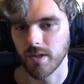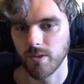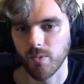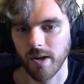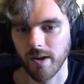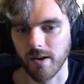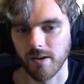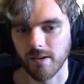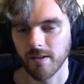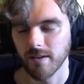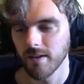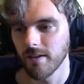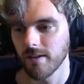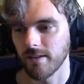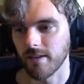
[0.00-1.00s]

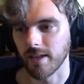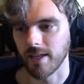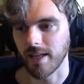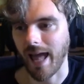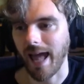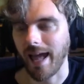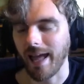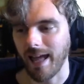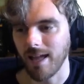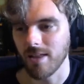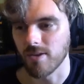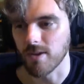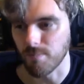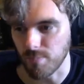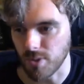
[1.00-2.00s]
where the
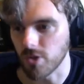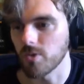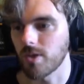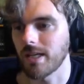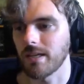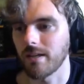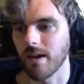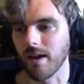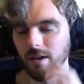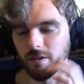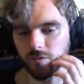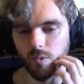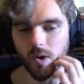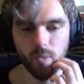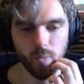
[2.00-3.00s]
beauty
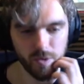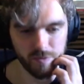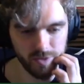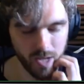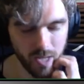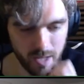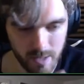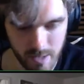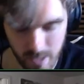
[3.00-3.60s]
of what we've done